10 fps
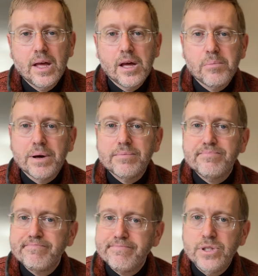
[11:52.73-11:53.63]
But
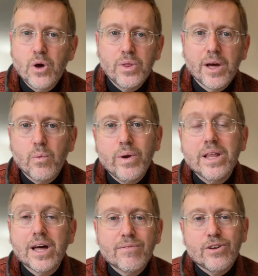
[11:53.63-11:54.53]
know that we
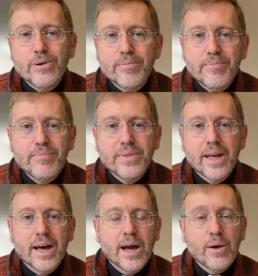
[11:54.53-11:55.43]
love you,
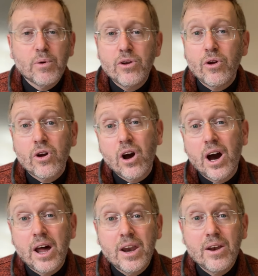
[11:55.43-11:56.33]
uh, and when you're
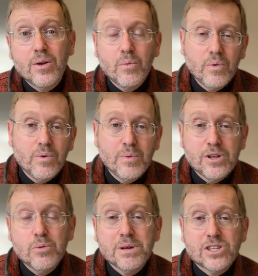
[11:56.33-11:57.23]
gone, we
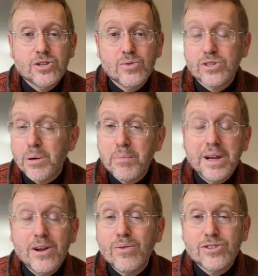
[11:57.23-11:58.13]
do miss you. Somebody
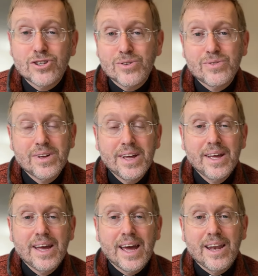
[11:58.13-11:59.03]
knows you,
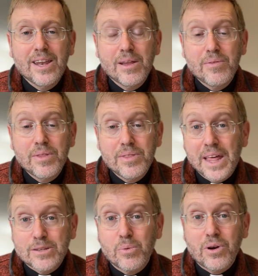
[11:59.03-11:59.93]
and that's what we're